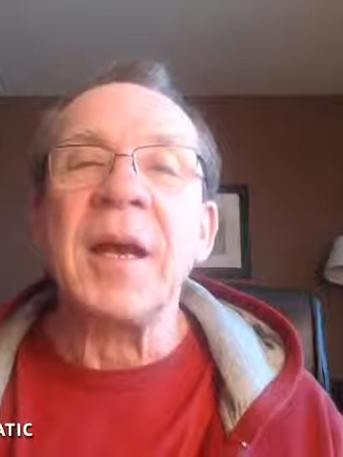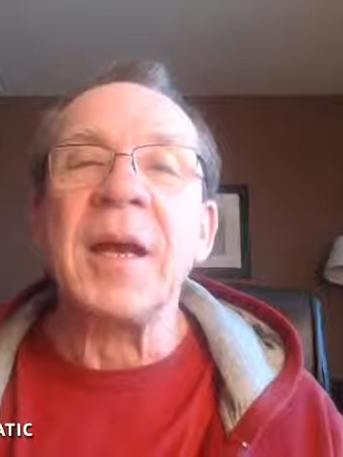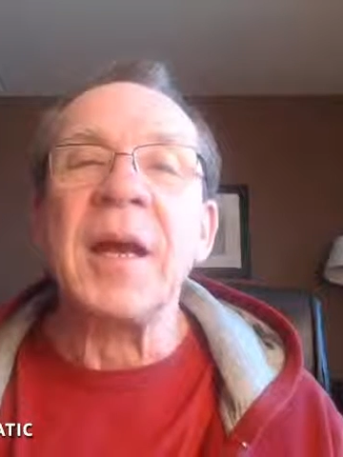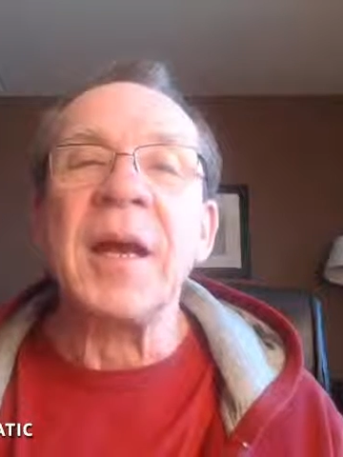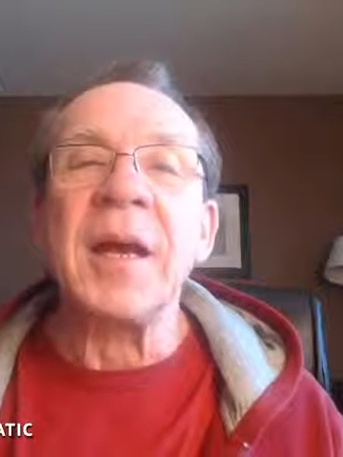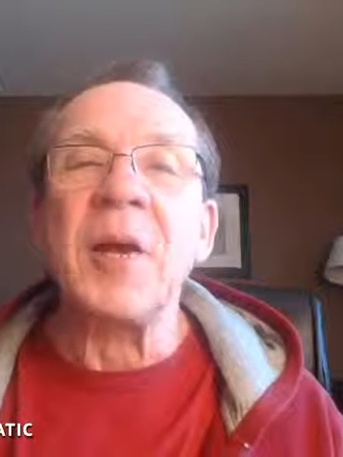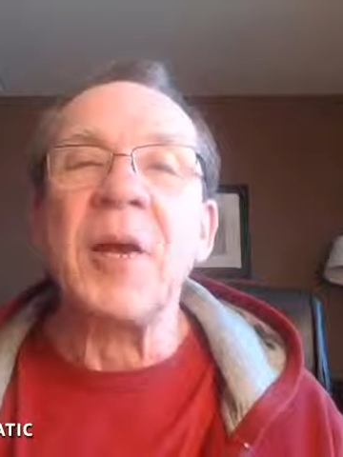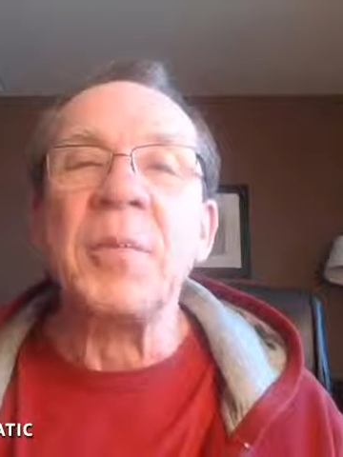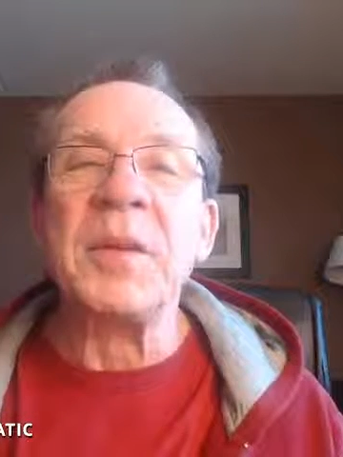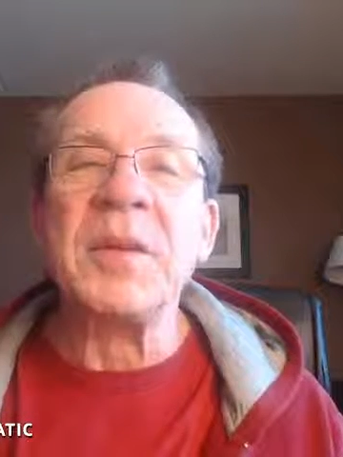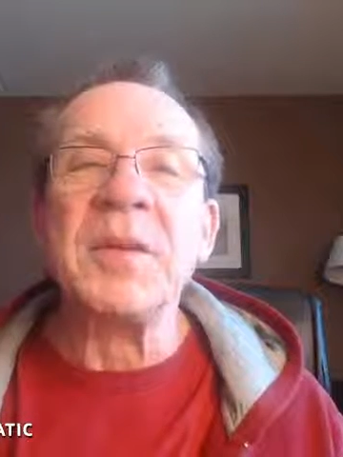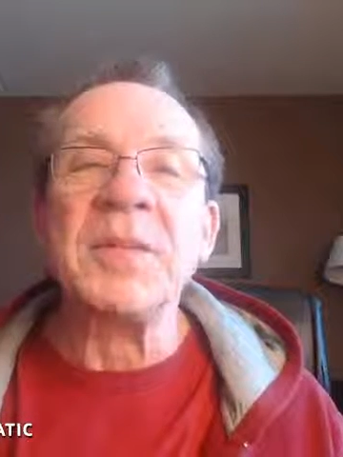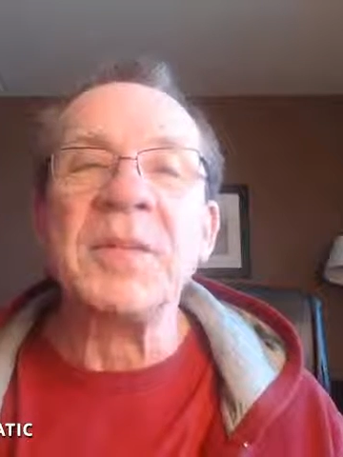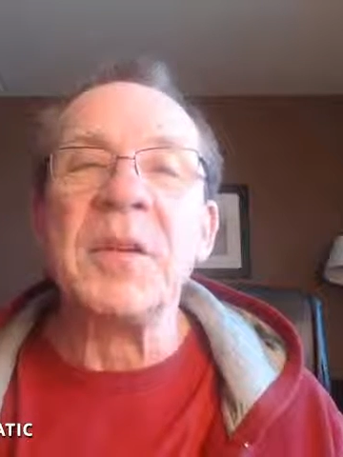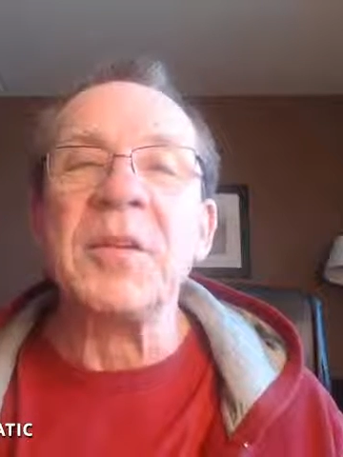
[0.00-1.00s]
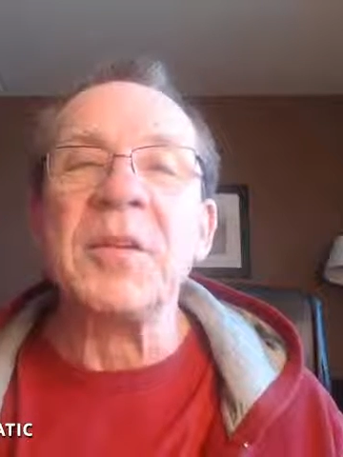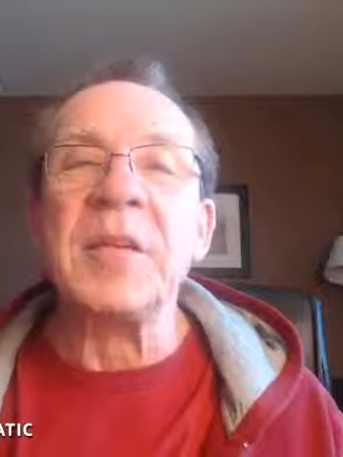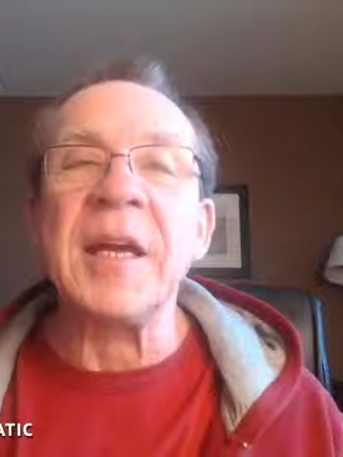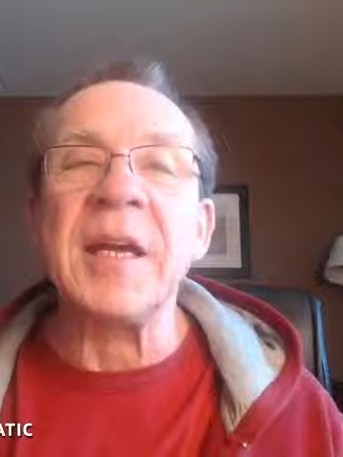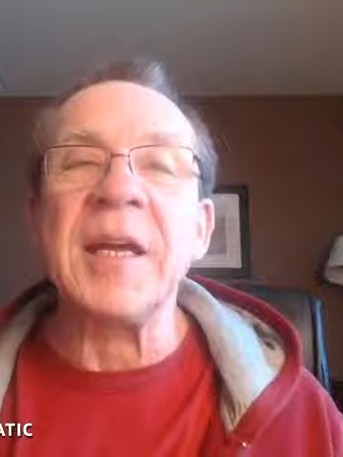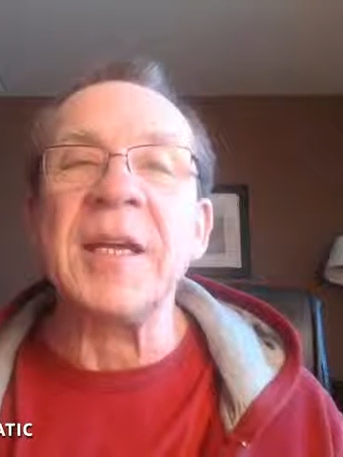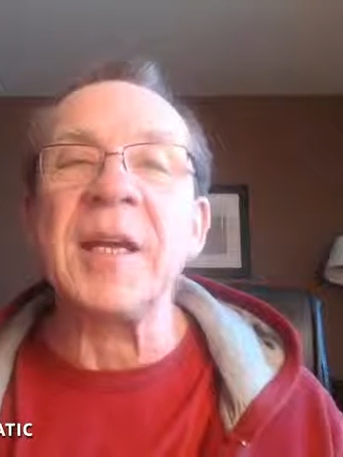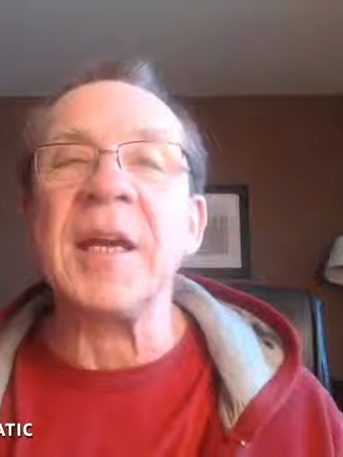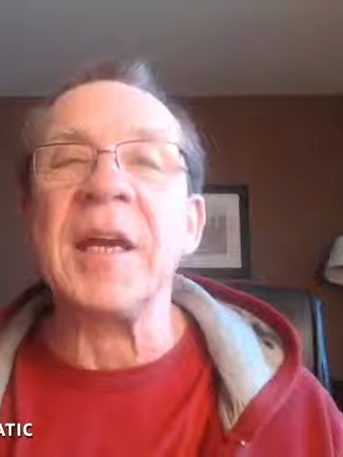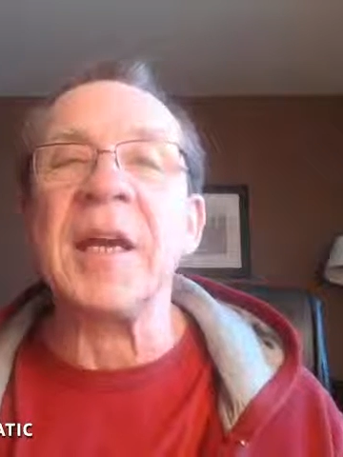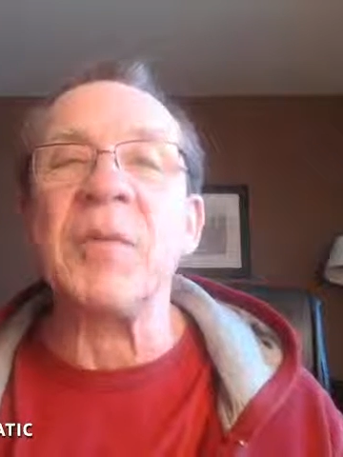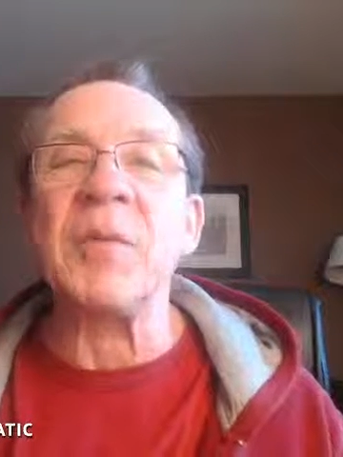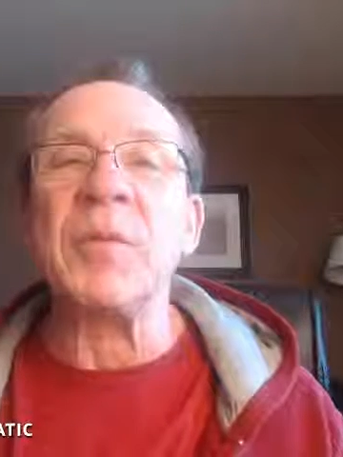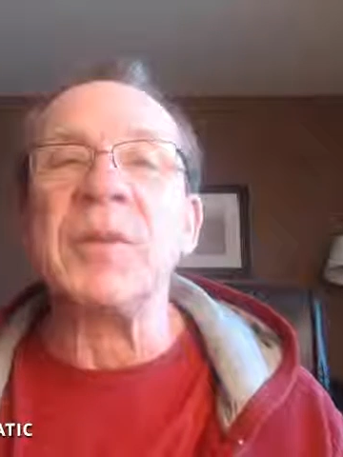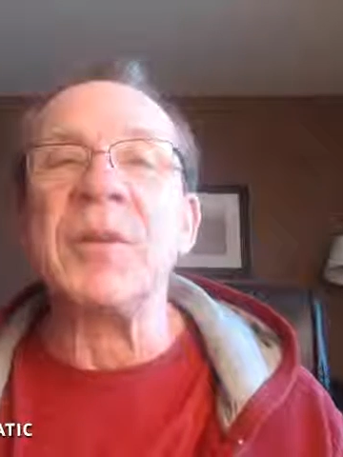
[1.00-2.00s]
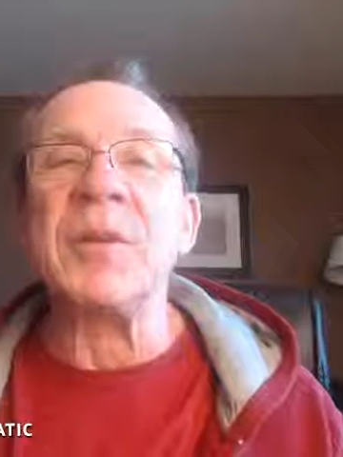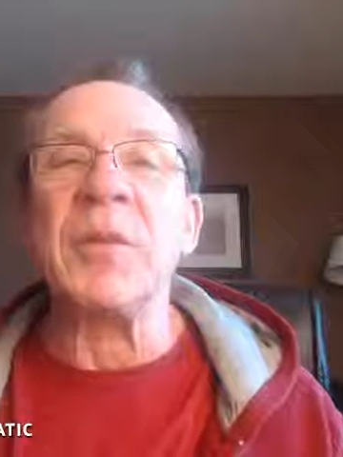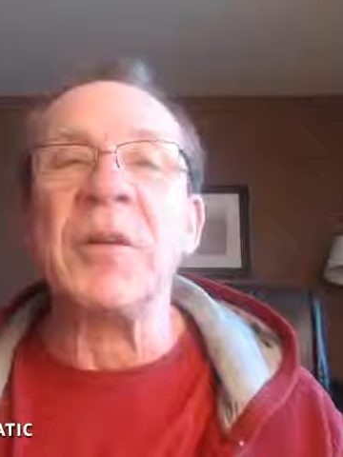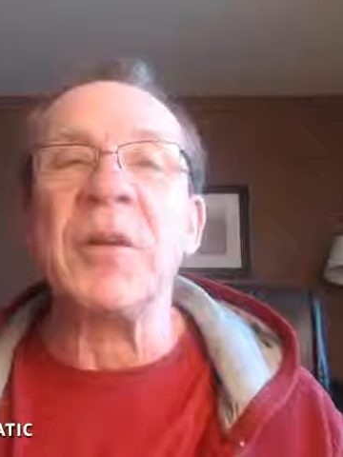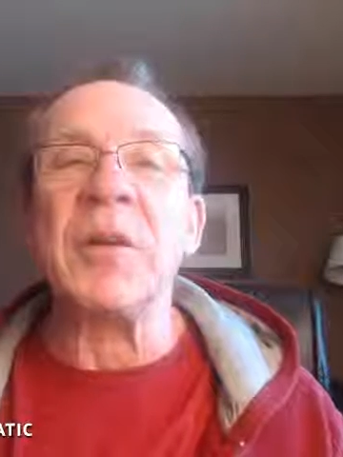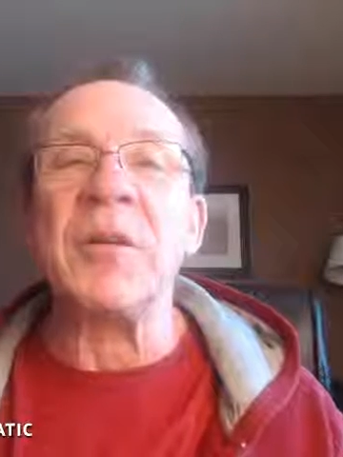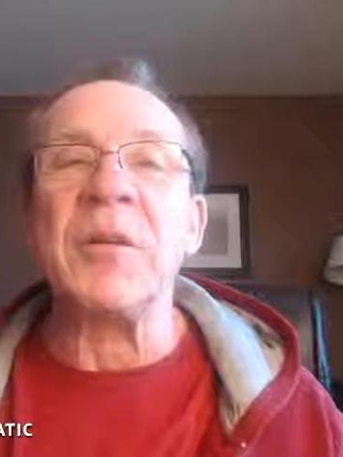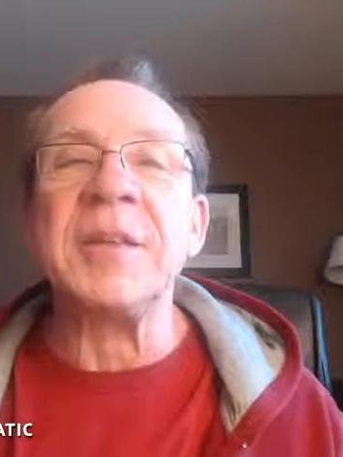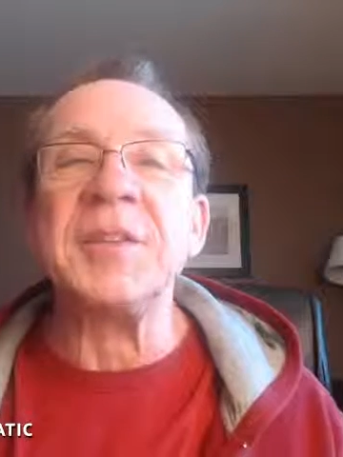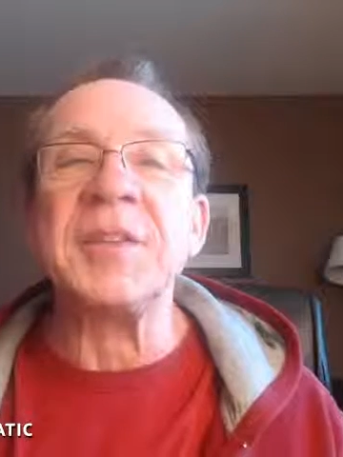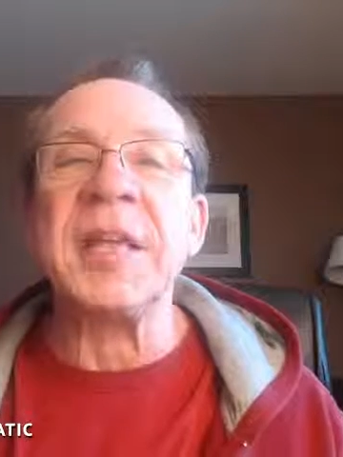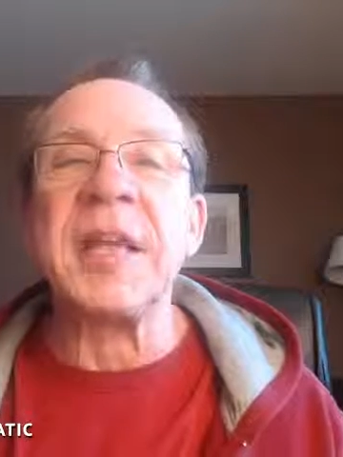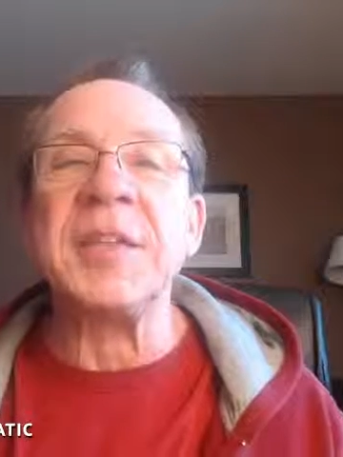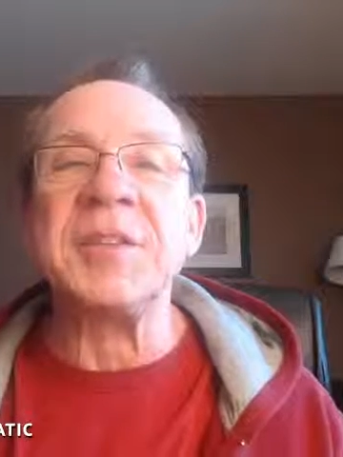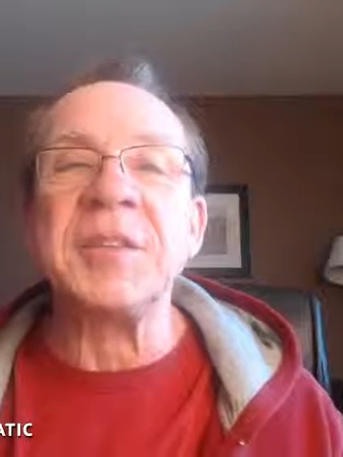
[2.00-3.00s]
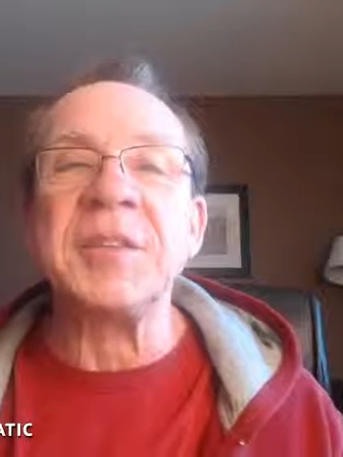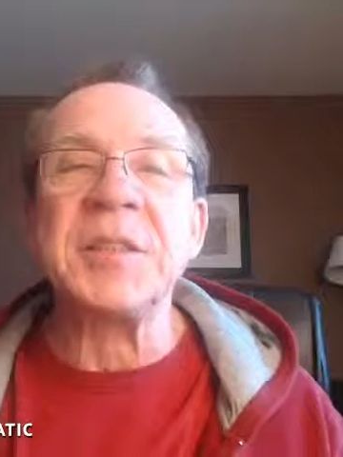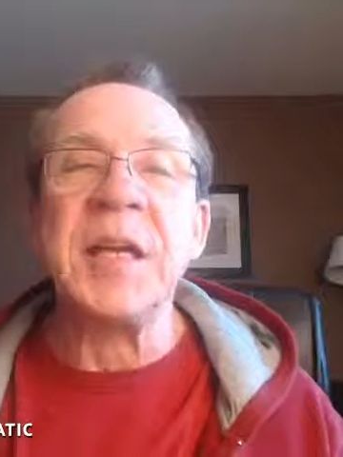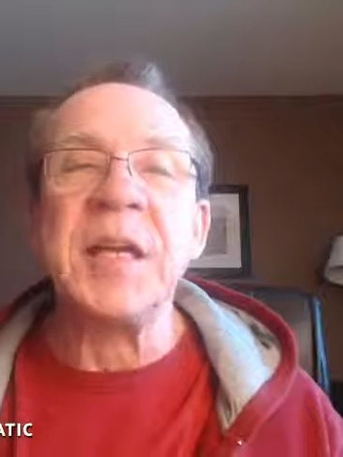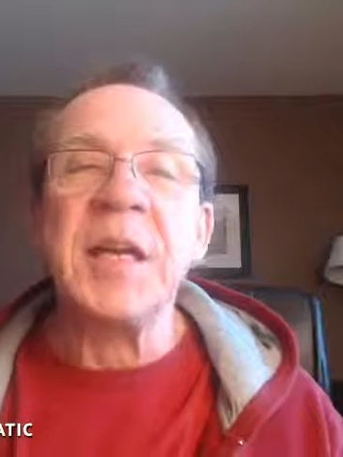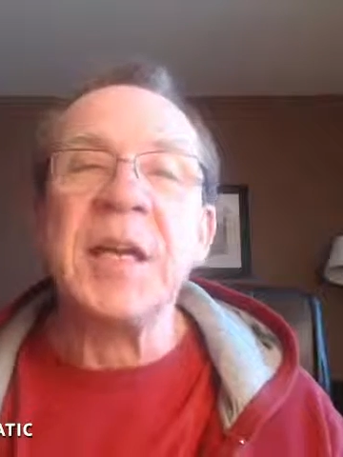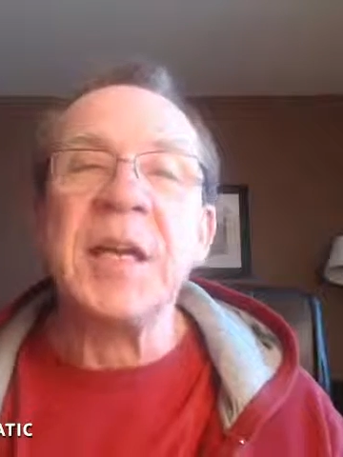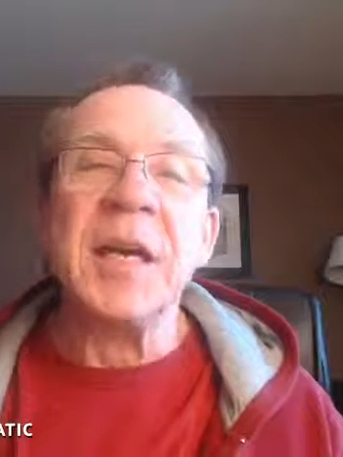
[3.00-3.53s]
helping this young lady with her education.